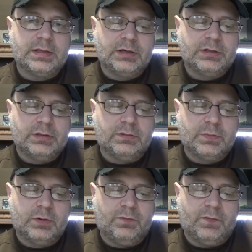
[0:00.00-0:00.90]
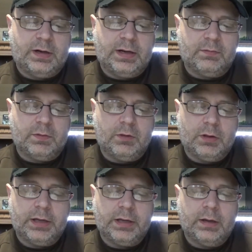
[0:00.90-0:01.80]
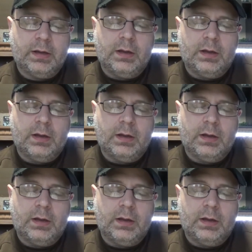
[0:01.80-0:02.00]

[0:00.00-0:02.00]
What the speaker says: actually. It was a pretty fun game to play.